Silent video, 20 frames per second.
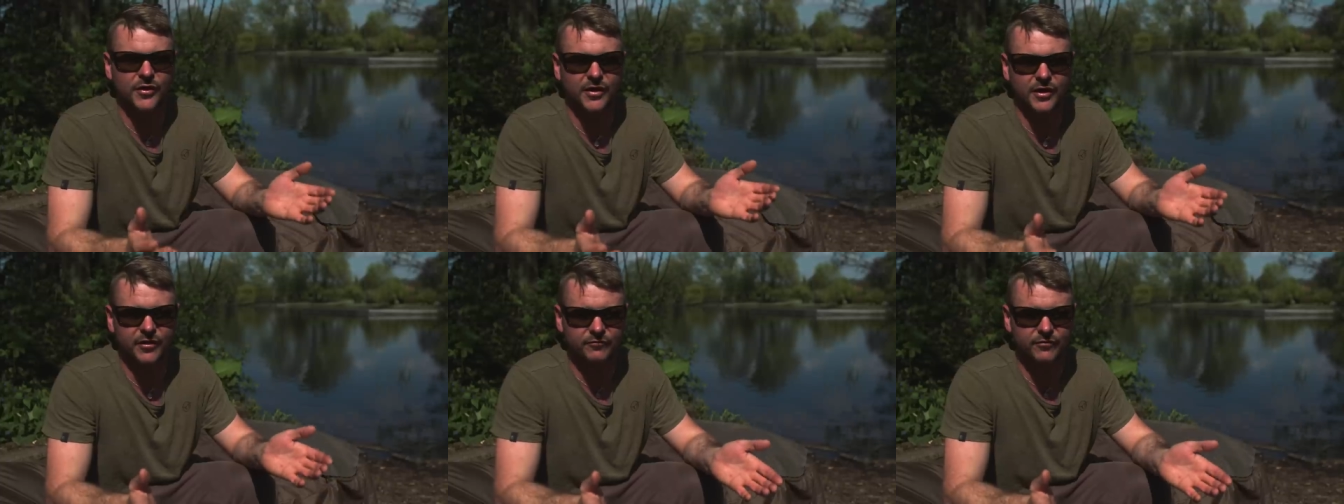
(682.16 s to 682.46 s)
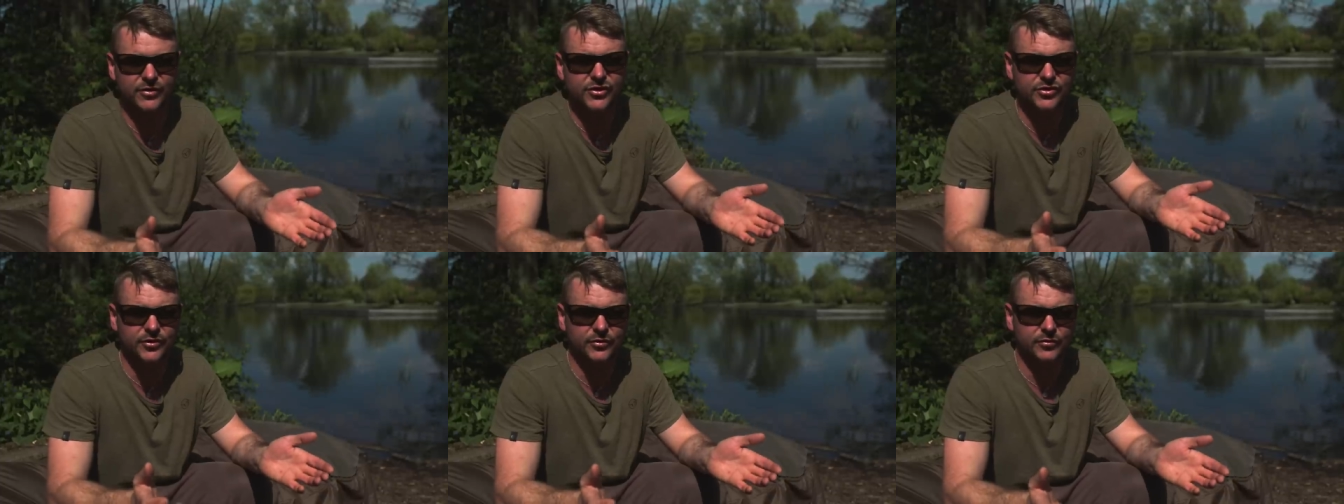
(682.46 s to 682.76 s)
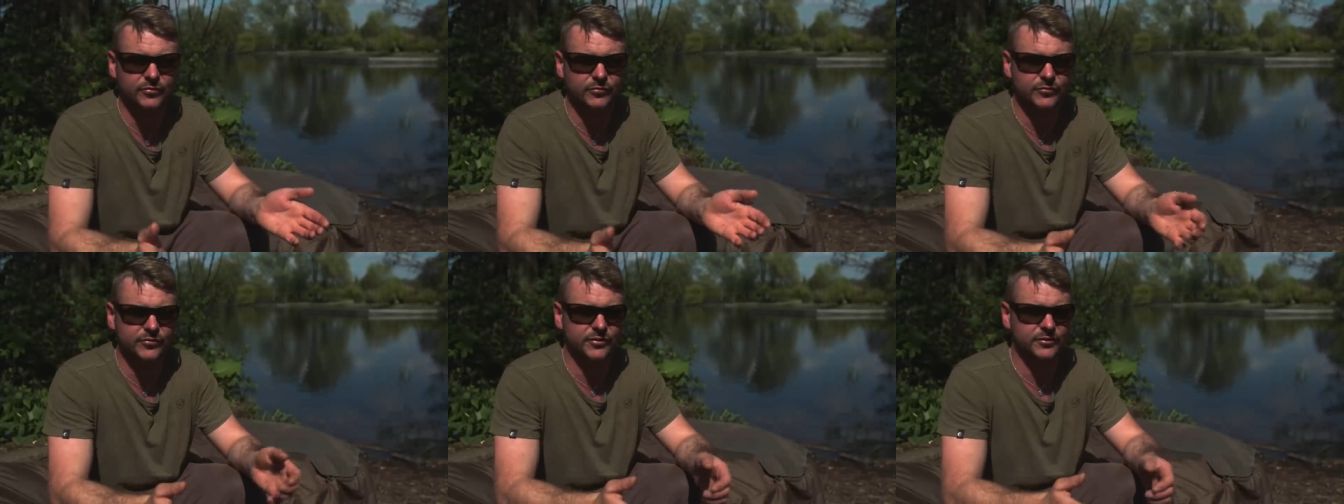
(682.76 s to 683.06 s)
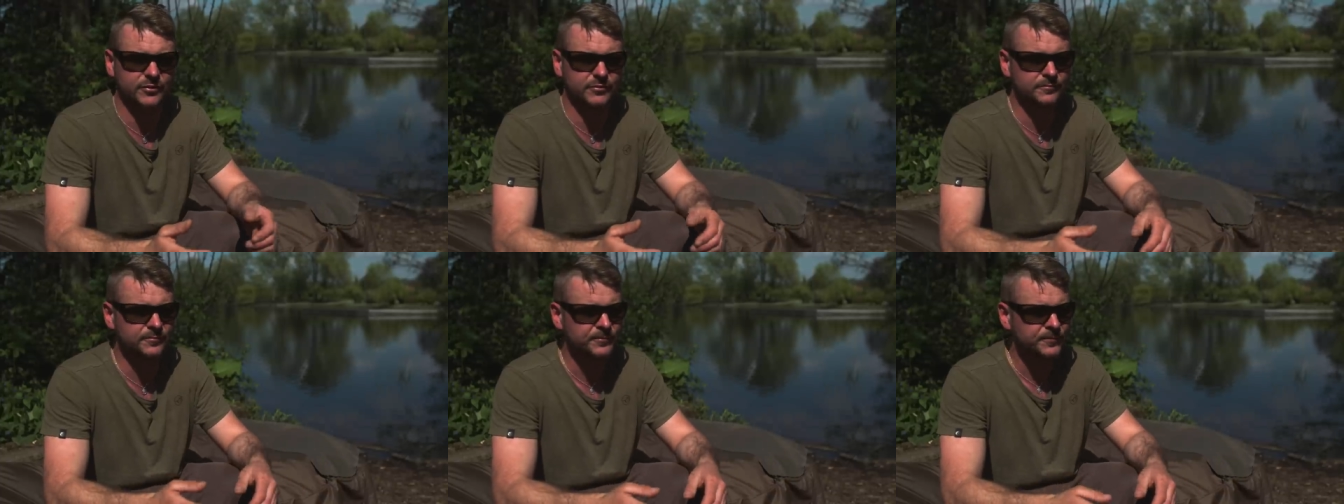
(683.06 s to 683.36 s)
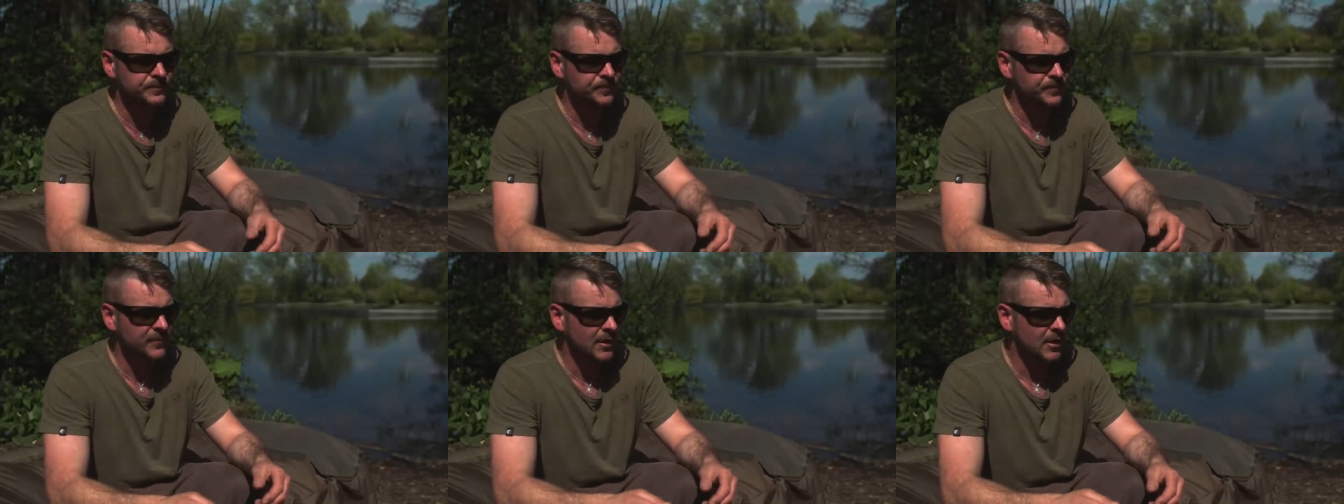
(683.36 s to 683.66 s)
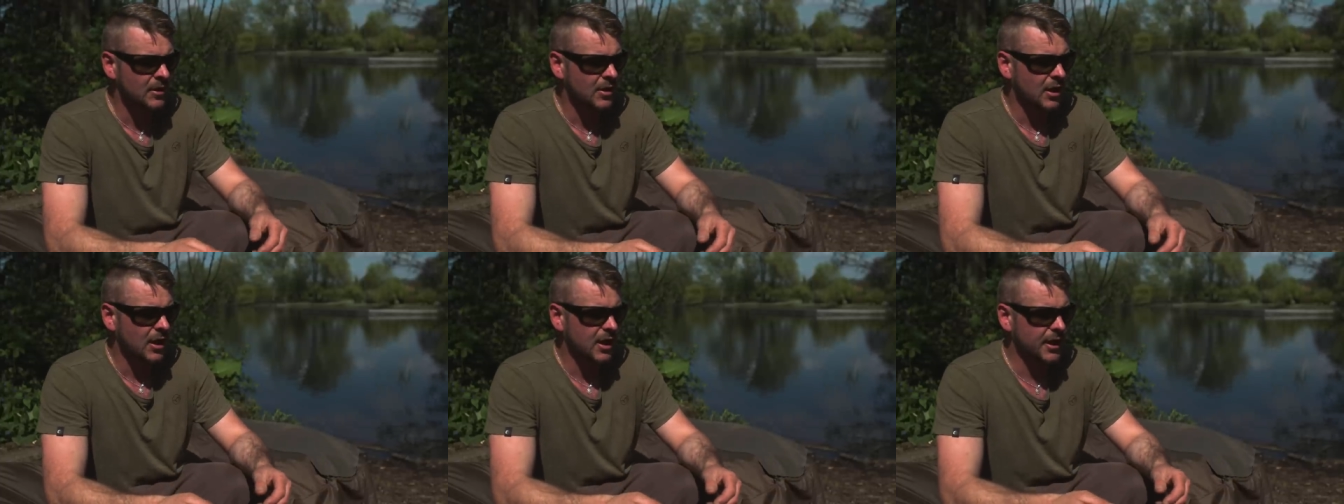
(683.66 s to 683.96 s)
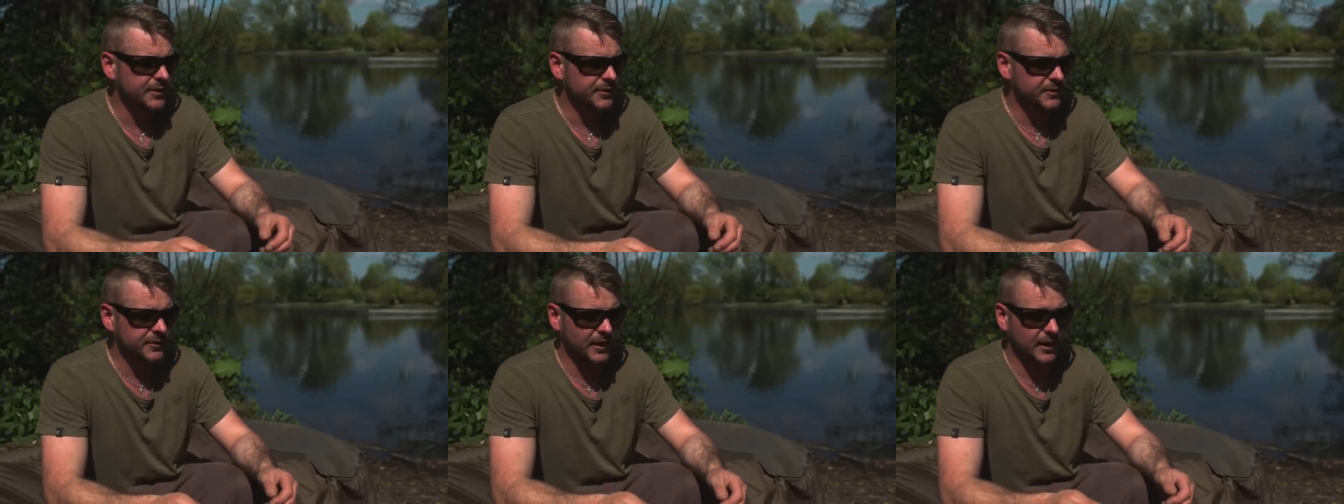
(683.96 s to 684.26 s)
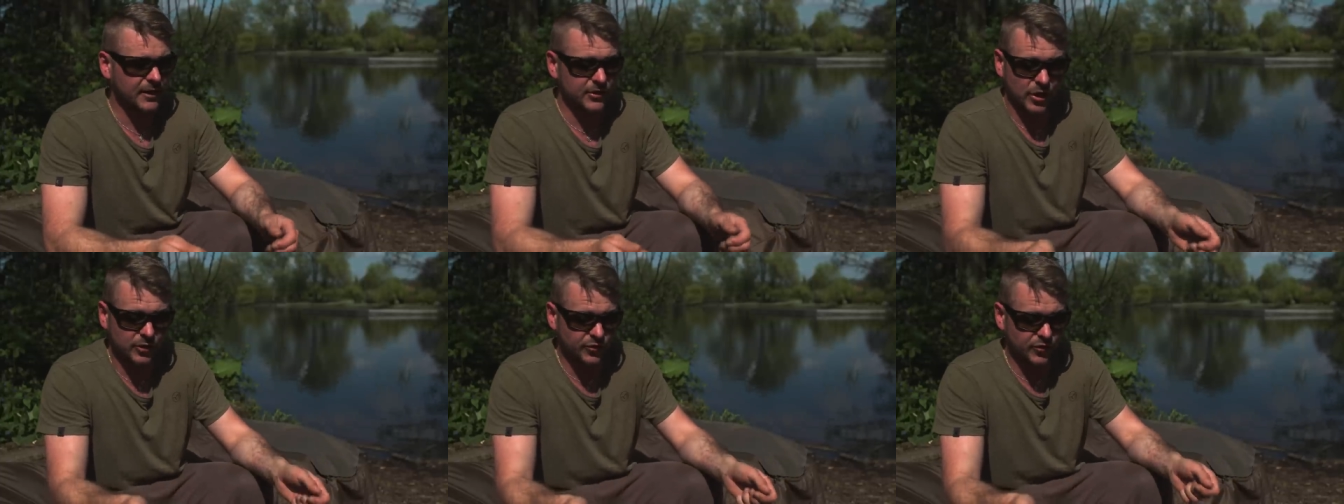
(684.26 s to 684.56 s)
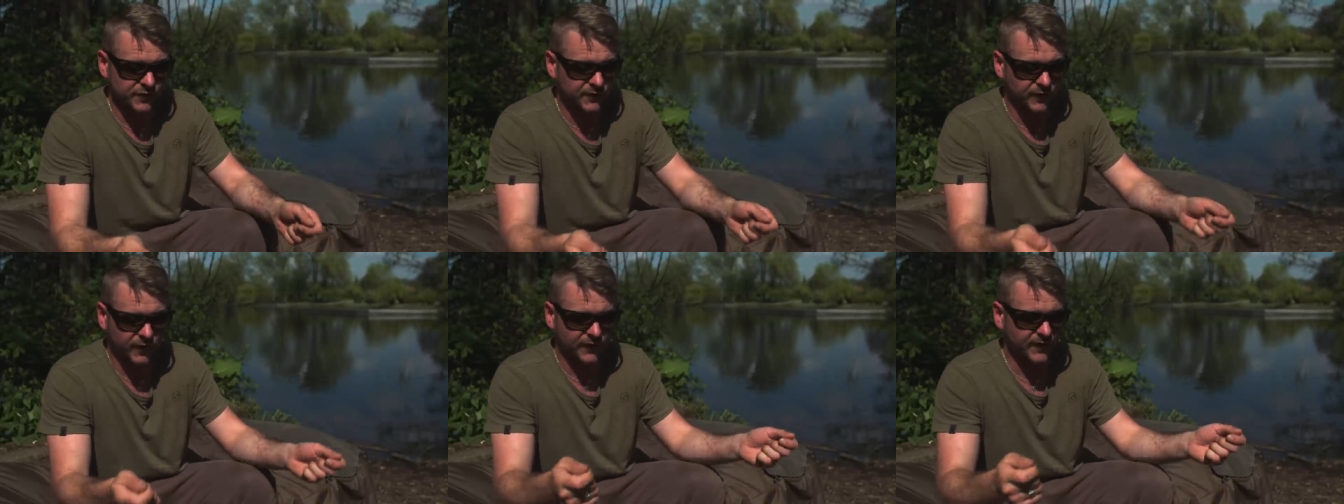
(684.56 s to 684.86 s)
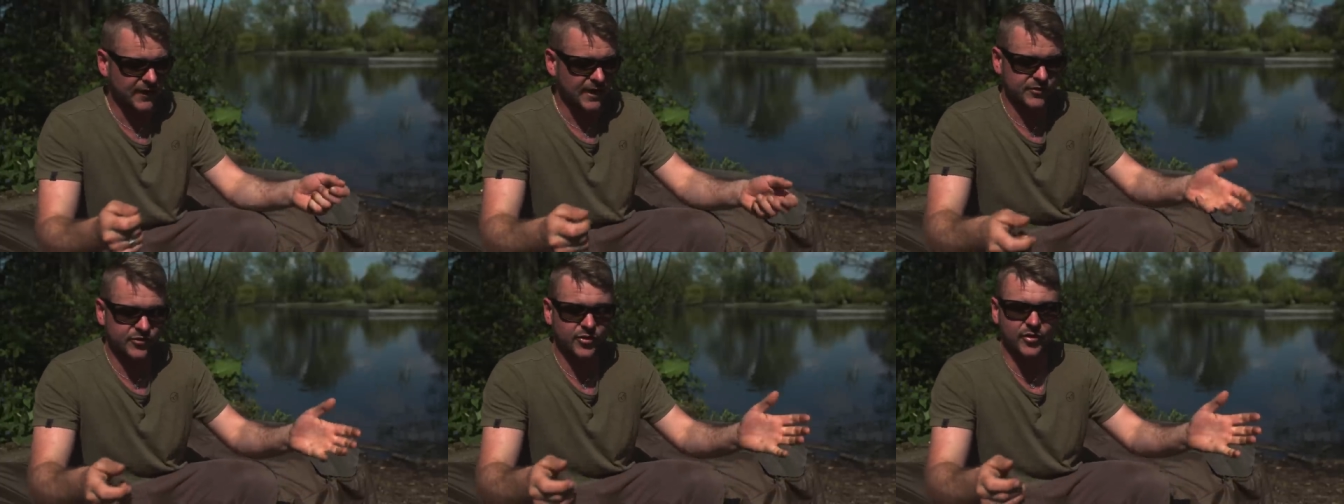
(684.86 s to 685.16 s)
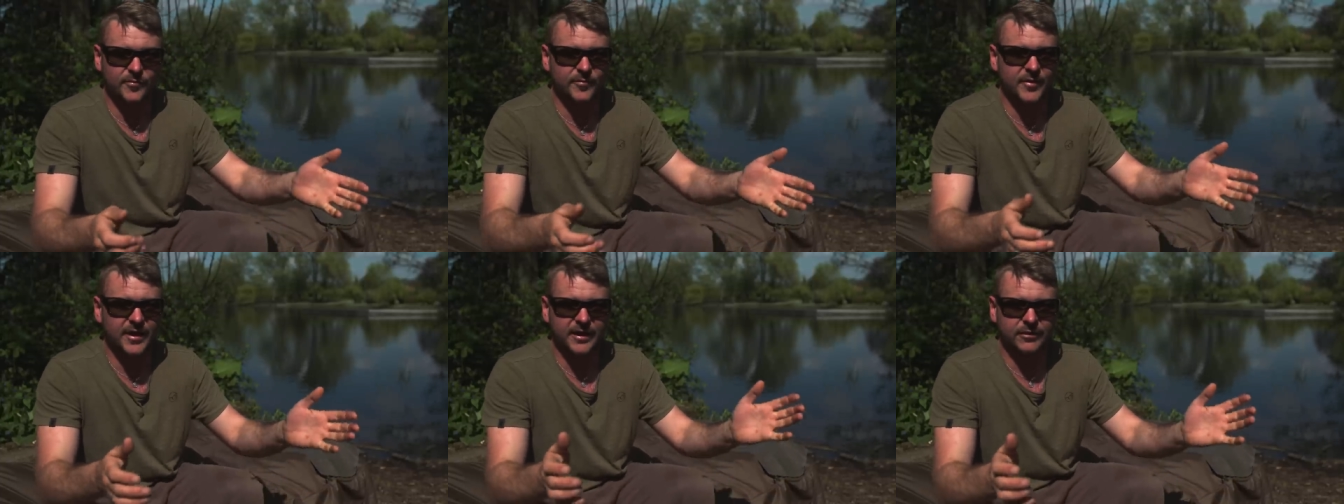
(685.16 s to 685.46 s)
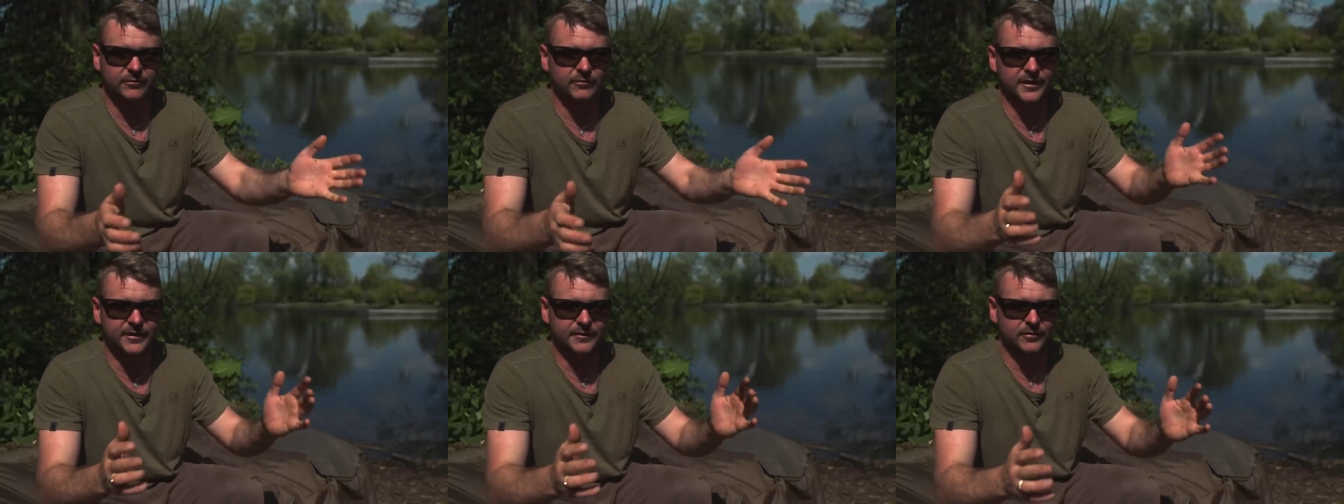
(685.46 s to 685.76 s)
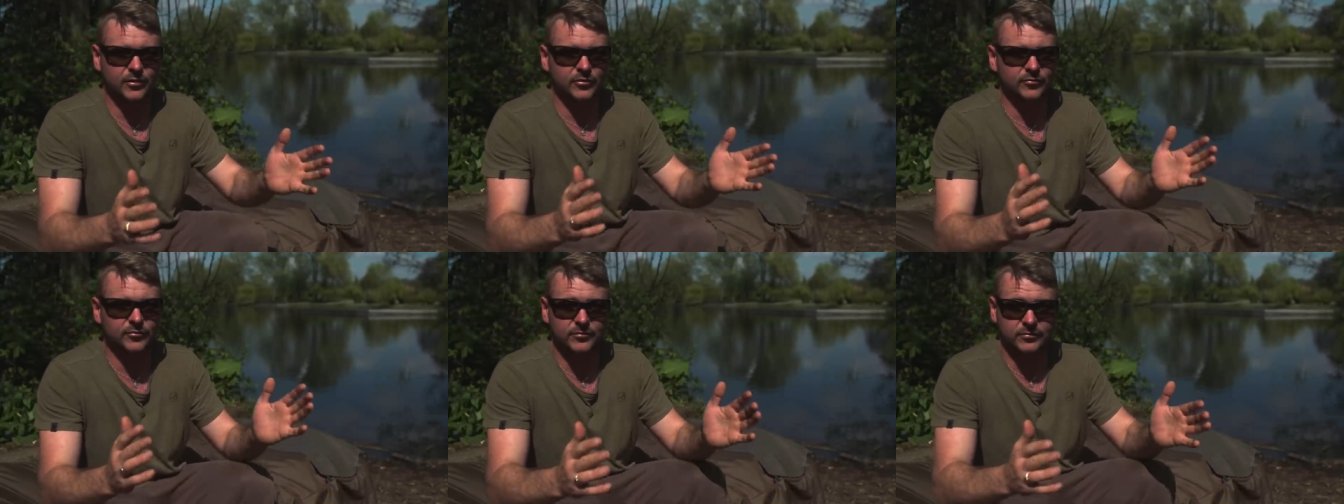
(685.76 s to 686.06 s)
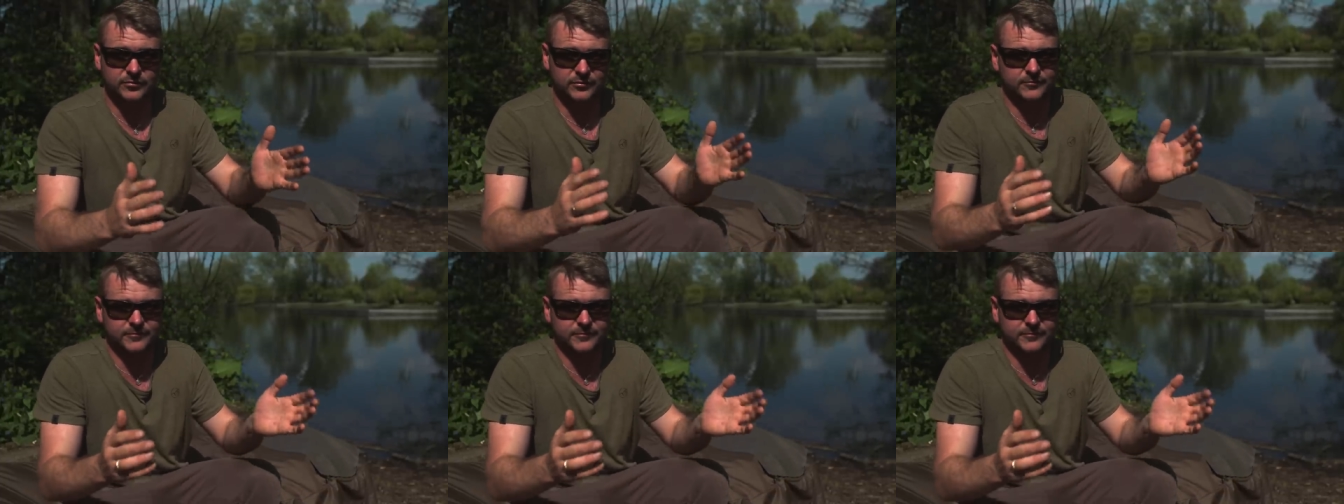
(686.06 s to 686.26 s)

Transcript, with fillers: of the originals, you know. And I, I just thought, that's her mate. Like, um,